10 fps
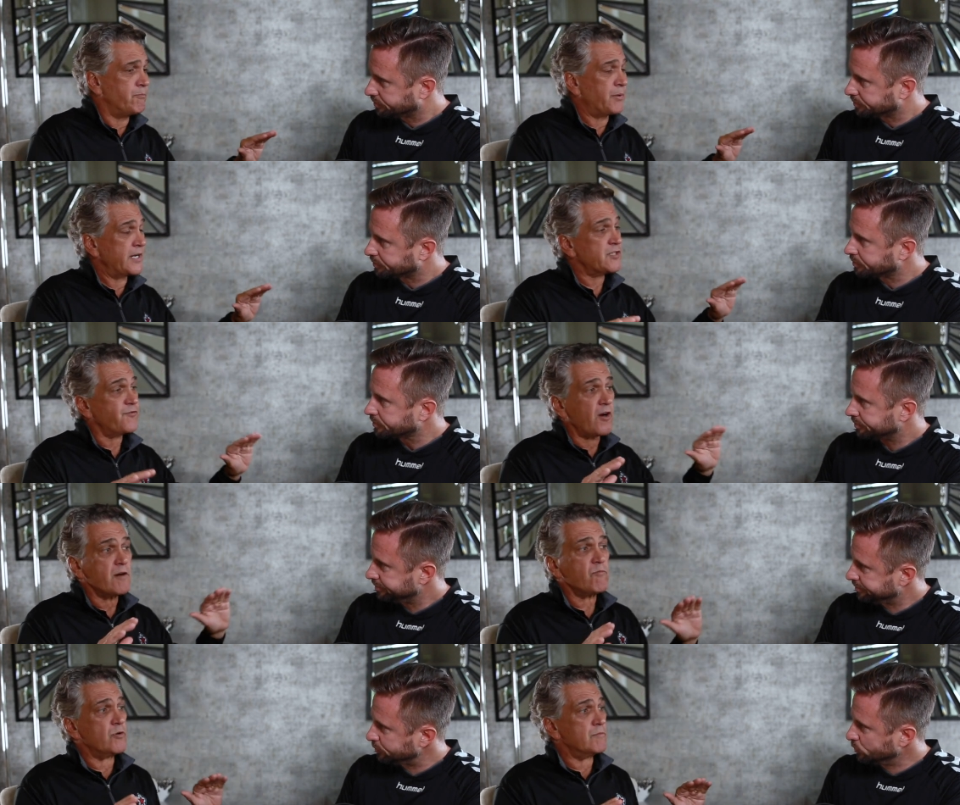Speaker 1: But it's
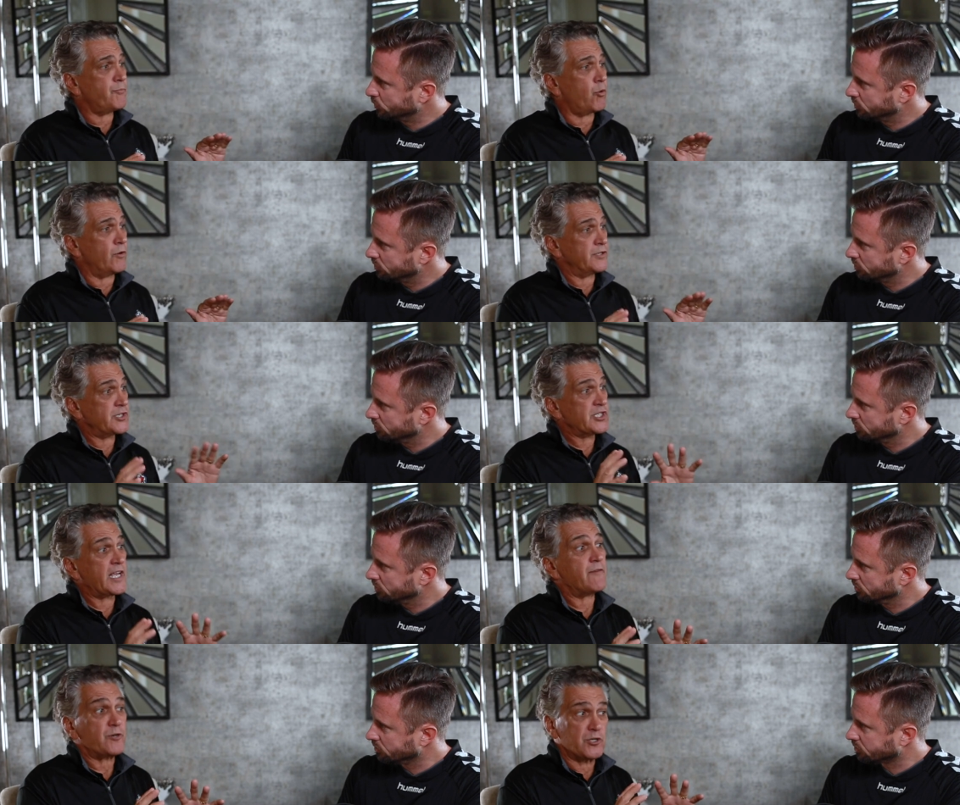far more important to
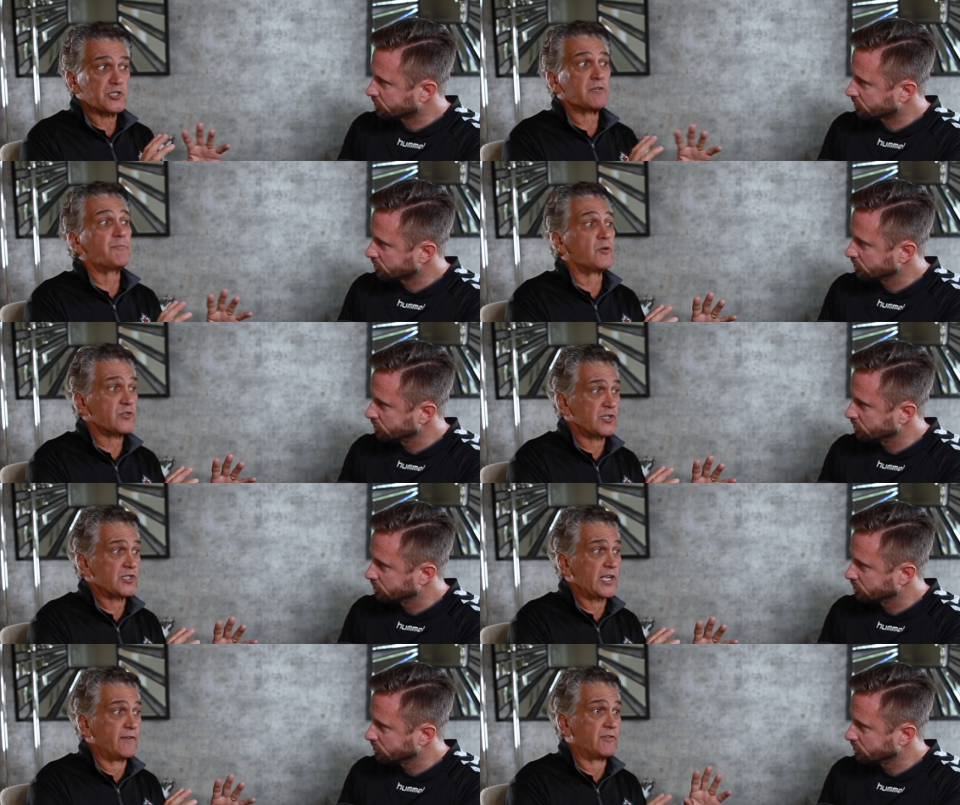save what you're supposed
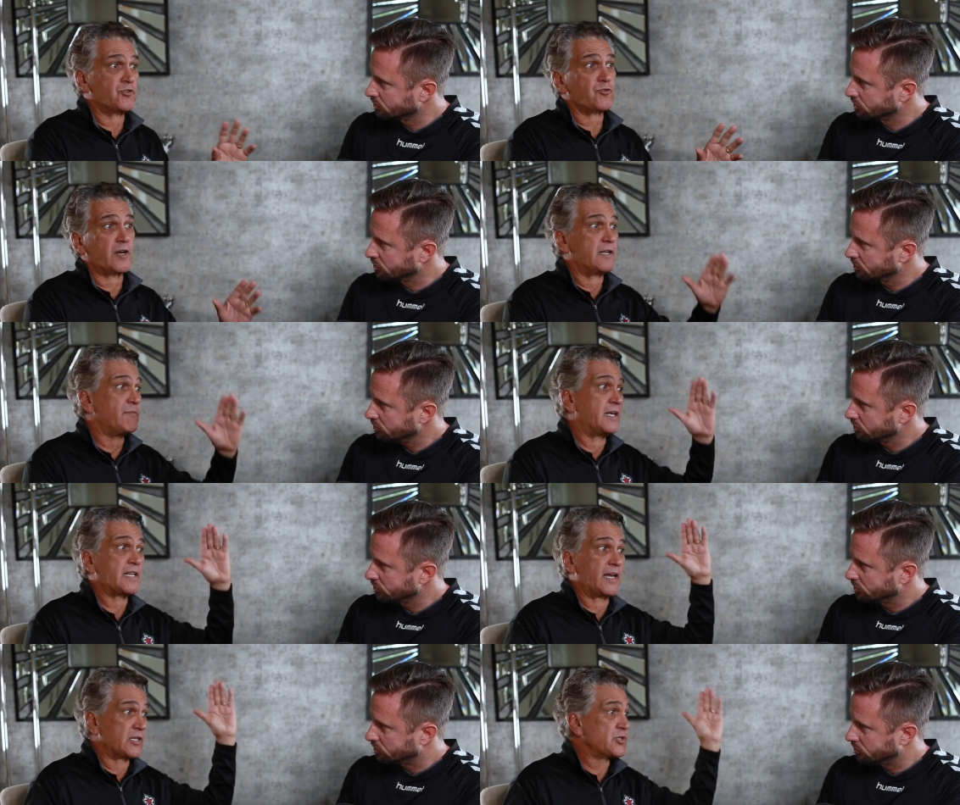to save than trying to
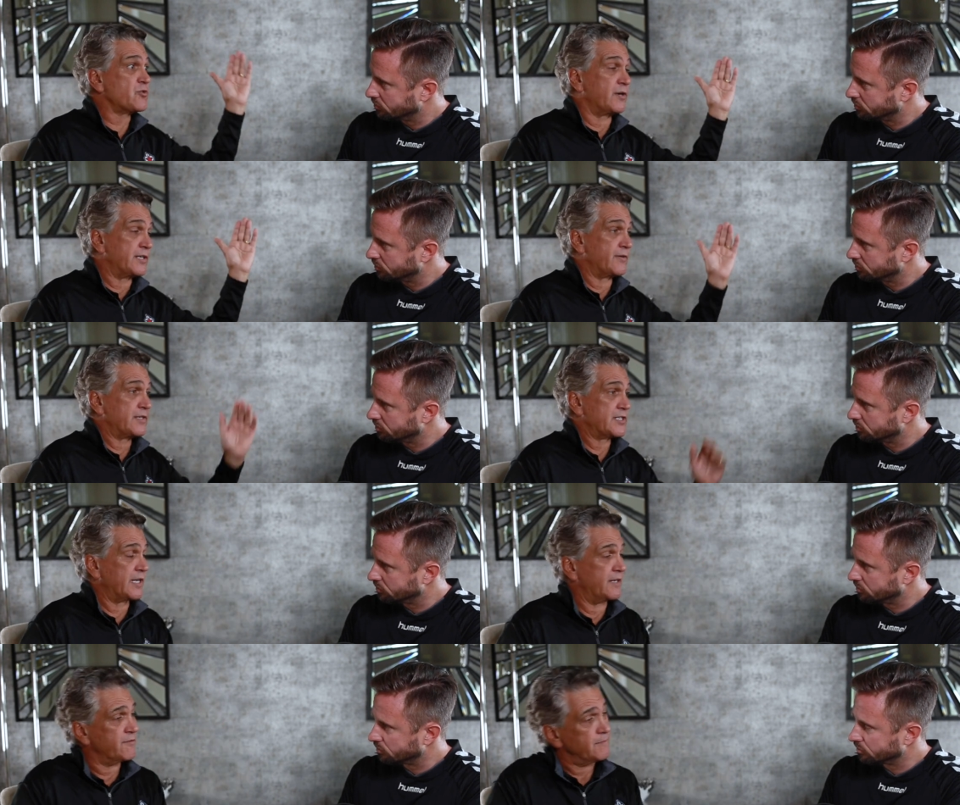make that extraordinary
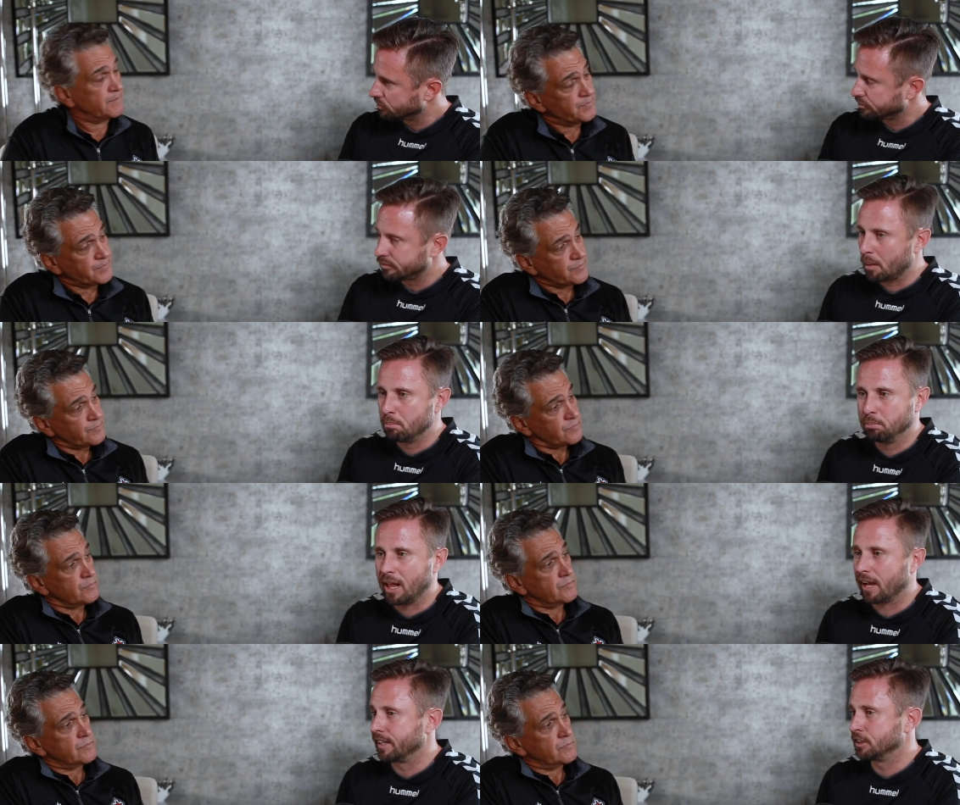save.
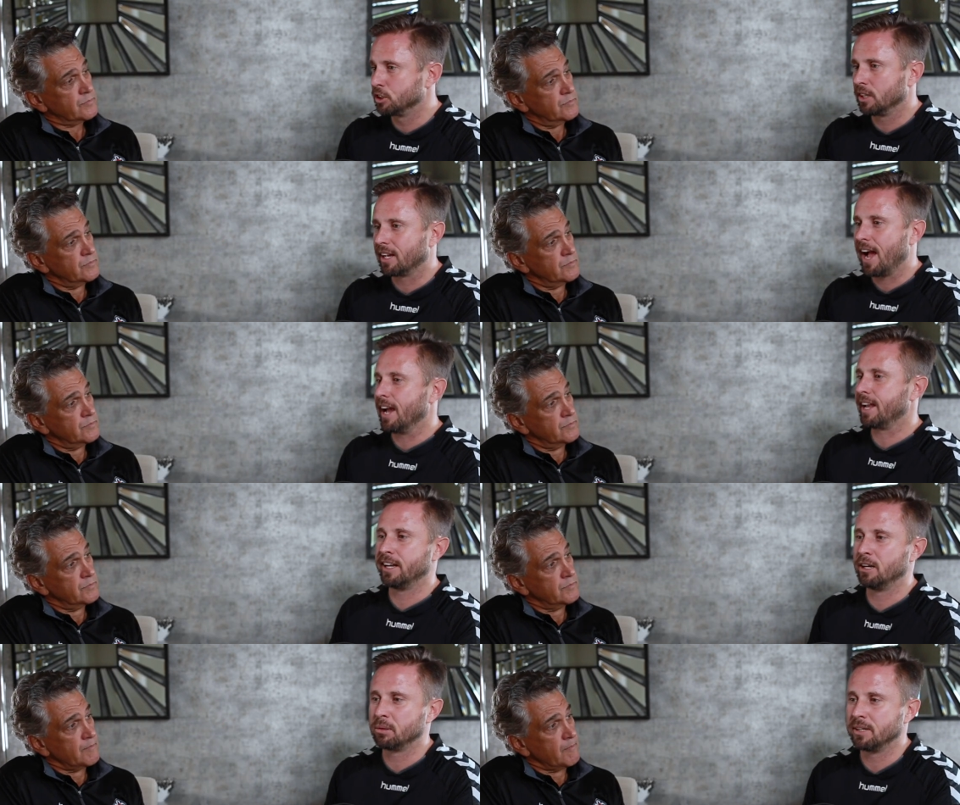
Speaker 2: Blocking, just like high
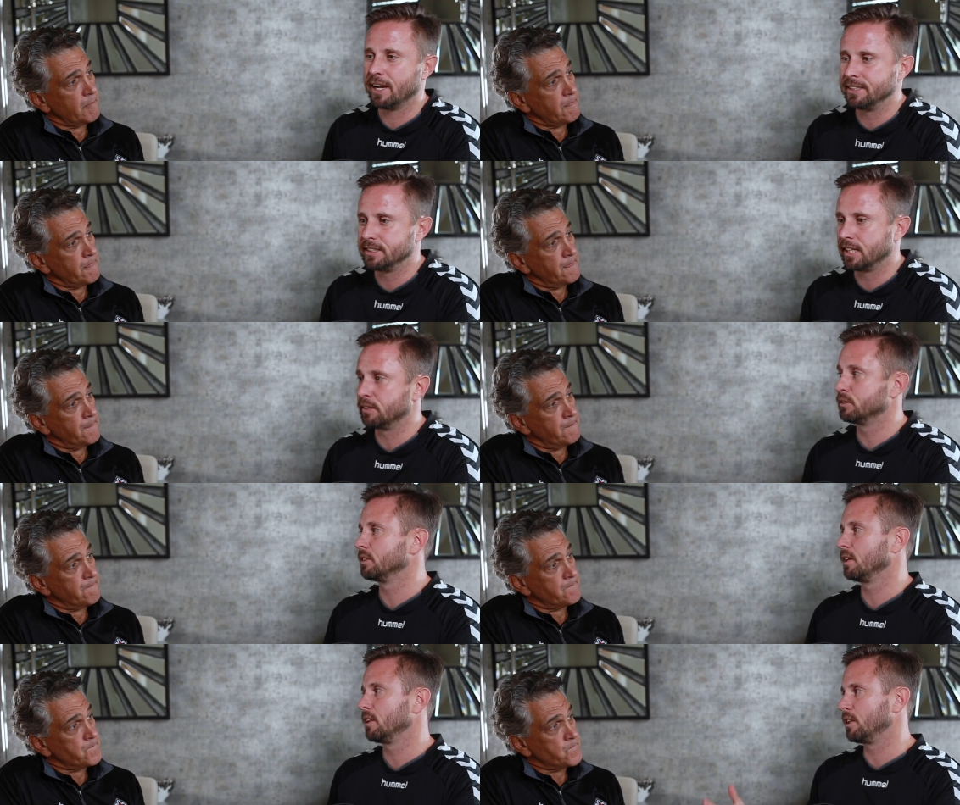hand over ninety
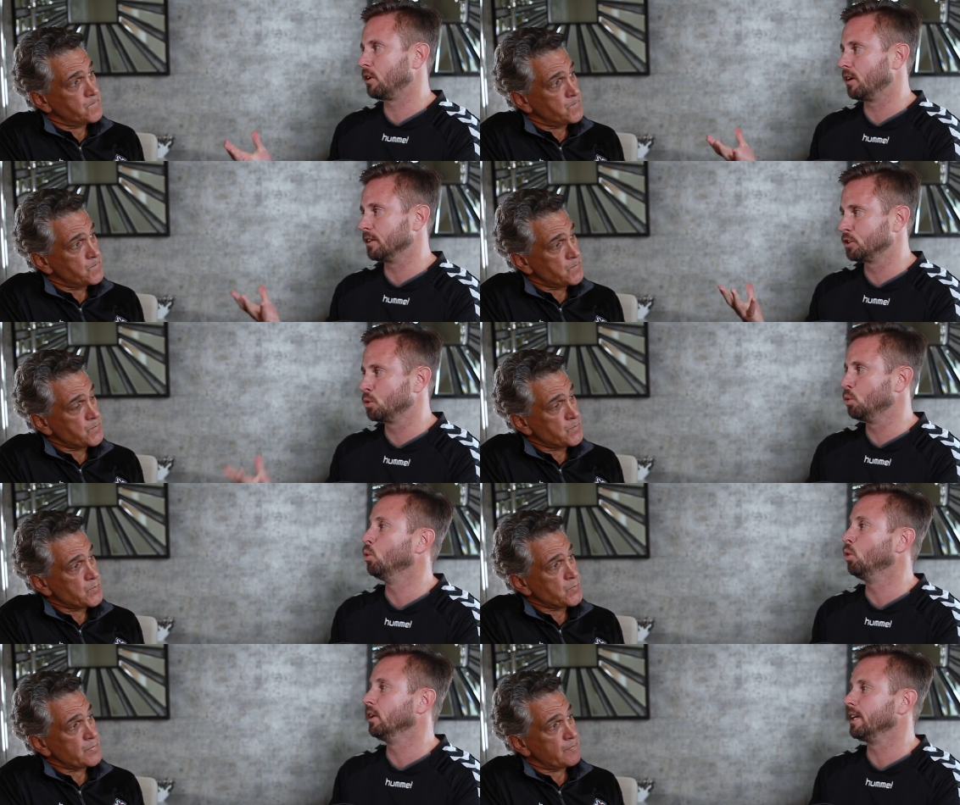saves, they're a
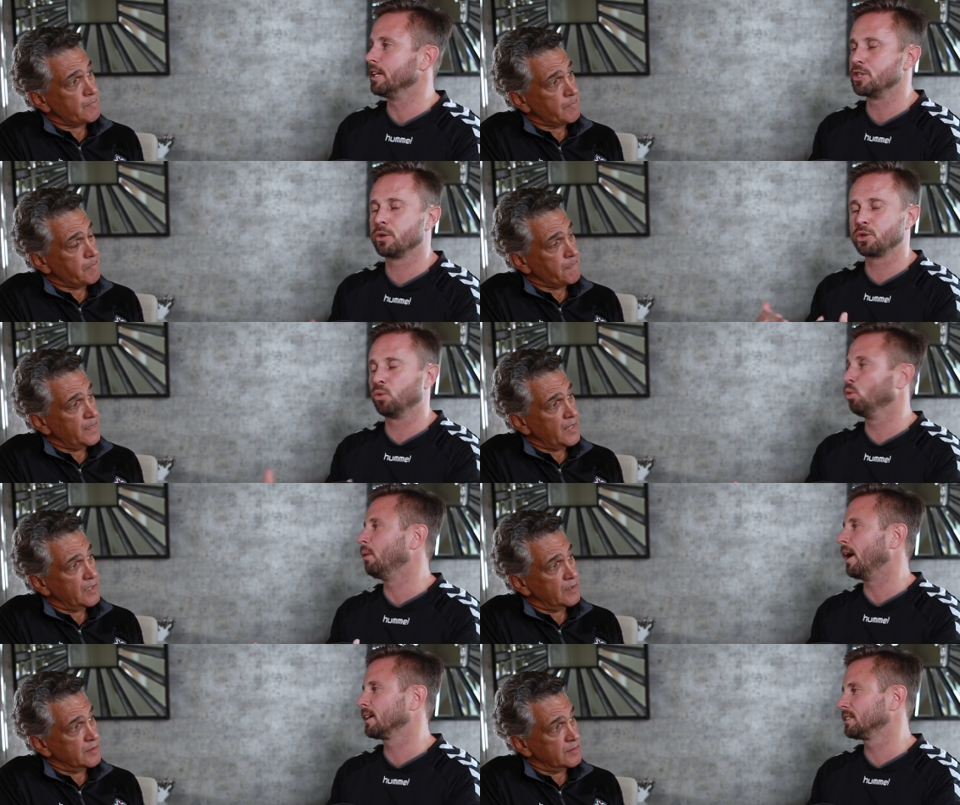tool in your
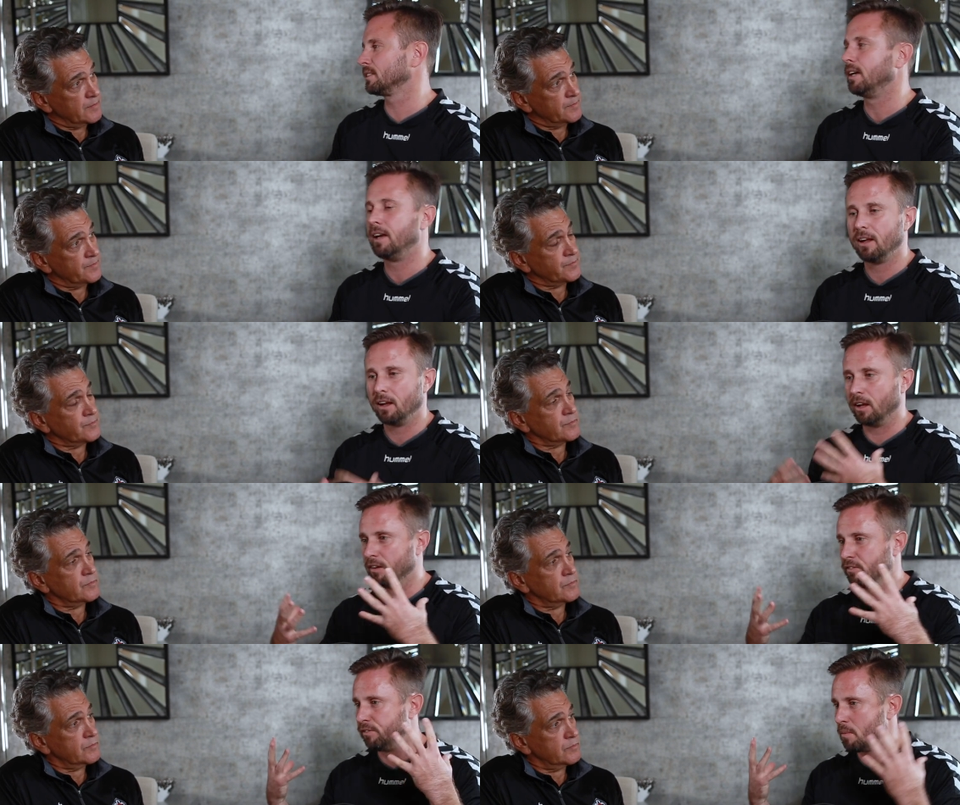toolbox
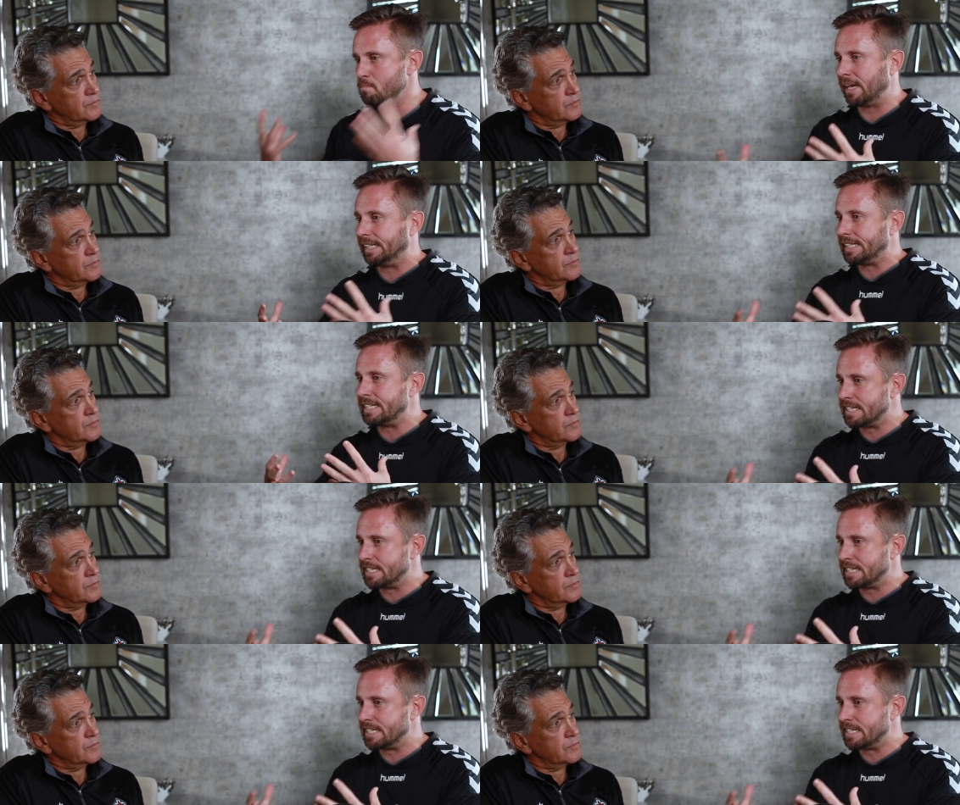of many